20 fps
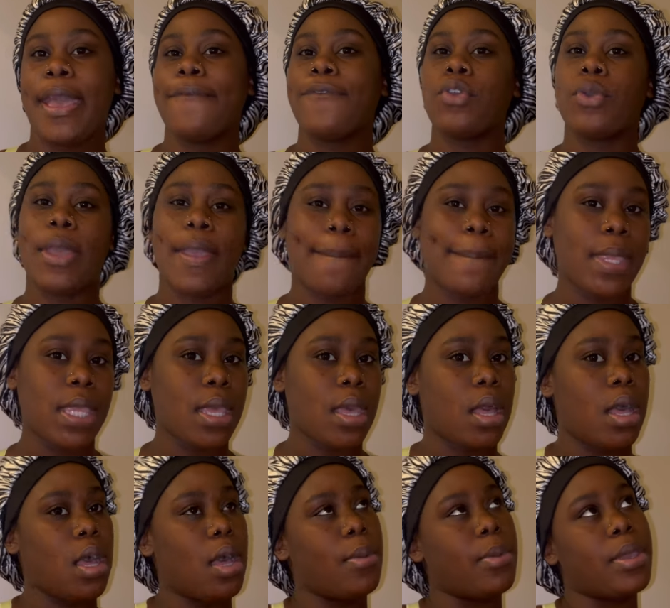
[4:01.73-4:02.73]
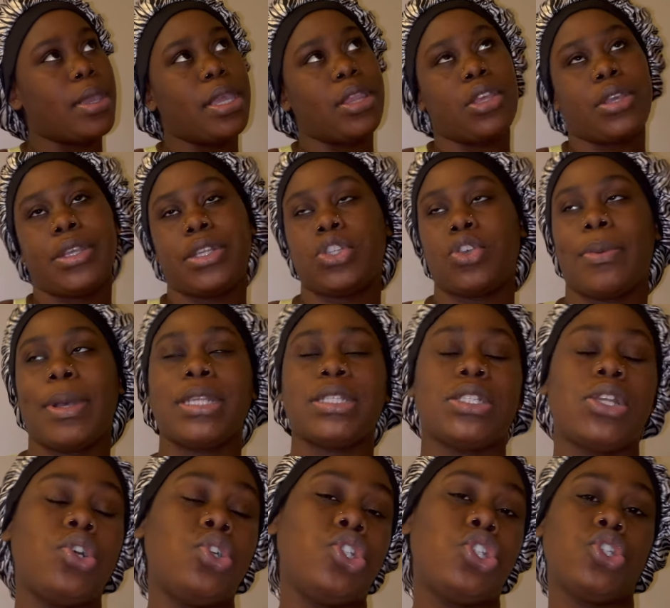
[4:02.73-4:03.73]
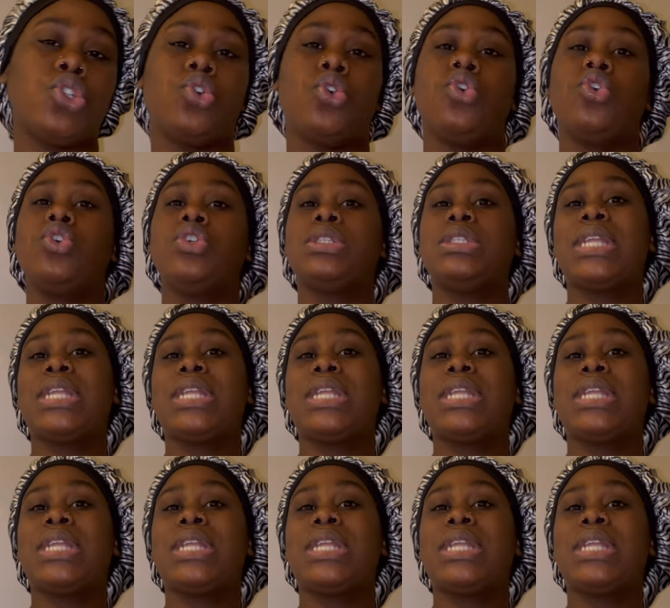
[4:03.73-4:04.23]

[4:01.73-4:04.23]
You hit me up either it's on my socials,